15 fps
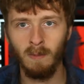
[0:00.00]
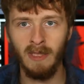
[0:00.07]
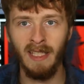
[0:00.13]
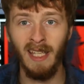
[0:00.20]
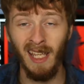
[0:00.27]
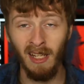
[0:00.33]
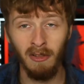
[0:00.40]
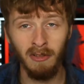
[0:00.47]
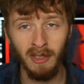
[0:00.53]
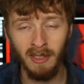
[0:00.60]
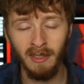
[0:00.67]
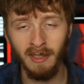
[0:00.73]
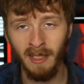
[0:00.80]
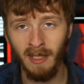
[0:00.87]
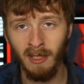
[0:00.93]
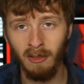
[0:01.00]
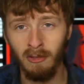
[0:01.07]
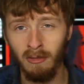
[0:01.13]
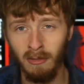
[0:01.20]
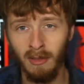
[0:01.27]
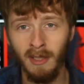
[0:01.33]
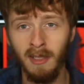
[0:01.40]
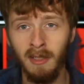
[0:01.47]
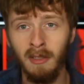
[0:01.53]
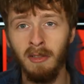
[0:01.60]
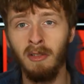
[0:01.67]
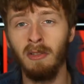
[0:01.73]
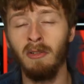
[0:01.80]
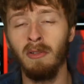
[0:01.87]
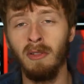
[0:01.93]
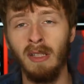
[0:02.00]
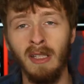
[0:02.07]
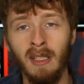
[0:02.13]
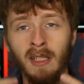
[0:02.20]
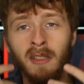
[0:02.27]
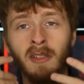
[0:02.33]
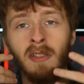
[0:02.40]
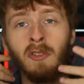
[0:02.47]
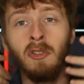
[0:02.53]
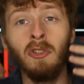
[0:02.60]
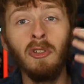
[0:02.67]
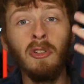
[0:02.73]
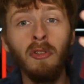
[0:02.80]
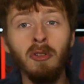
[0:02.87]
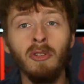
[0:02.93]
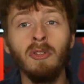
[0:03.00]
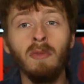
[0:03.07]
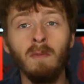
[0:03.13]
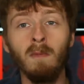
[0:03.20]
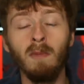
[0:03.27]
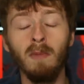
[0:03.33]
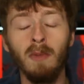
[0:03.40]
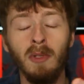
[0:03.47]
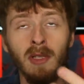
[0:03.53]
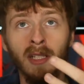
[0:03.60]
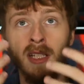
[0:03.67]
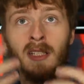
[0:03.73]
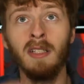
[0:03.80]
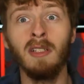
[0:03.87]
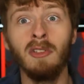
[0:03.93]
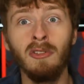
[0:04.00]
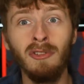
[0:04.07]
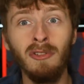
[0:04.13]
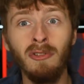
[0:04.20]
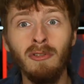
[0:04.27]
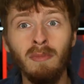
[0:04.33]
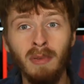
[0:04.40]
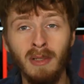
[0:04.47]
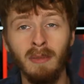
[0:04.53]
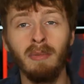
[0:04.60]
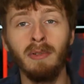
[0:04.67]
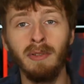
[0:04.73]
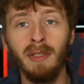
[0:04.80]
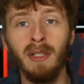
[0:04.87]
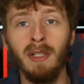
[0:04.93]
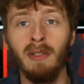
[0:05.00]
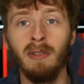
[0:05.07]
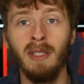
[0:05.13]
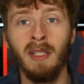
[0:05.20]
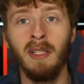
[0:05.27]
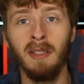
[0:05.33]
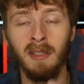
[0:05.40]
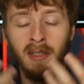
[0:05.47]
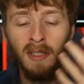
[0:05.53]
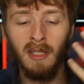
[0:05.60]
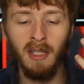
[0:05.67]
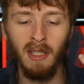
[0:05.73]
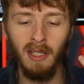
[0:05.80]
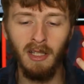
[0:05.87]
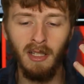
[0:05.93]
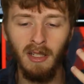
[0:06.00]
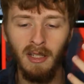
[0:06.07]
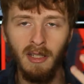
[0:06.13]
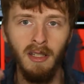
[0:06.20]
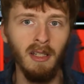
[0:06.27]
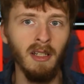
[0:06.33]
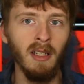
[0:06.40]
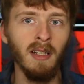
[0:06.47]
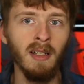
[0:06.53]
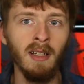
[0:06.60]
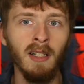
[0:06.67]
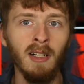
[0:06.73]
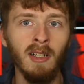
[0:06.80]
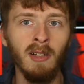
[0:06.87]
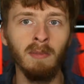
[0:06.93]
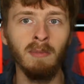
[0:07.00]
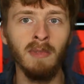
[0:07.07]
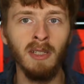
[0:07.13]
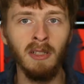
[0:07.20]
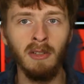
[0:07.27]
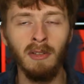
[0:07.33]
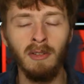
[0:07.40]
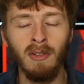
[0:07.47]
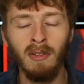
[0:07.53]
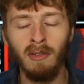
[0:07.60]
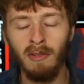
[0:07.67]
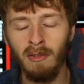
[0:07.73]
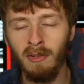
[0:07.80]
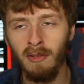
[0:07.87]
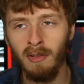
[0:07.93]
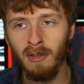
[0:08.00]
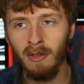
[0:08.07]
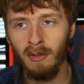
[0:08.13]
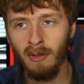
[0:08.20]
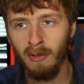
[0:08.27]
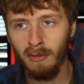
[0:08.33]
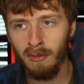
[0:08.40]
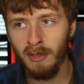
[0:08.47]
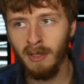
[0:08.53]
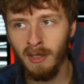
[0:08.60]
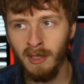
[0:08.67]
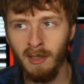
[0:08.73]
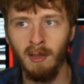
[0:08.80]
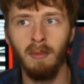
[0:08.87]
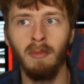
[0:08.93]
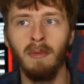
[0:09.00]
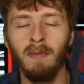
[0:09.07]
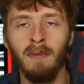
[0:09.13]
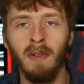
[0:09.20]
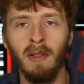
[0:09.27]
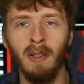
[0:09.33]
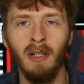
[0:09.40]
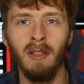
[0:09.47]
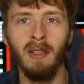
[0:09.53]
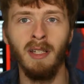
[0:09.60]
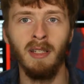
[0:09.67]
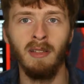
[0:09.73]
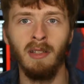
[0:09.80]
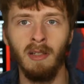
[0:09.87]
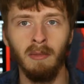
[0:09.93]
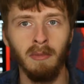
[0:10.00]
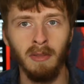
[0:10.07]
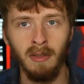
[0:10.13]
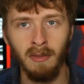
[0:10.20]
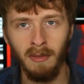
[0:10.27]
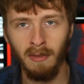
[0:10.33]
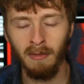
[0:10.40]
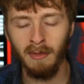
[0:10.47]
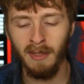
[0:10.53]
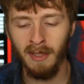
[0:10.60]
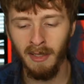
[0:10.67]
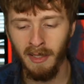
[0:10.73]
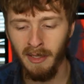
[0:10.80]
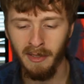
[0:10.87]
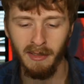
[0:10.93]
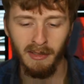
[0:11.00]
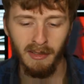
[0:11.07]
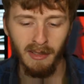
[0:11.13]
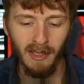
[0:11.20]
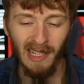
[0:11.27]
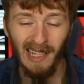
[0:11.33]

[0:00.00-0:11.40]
counting down or letting the, letting you letting you people know that um, there's only a couple, uh, not couple, there's only like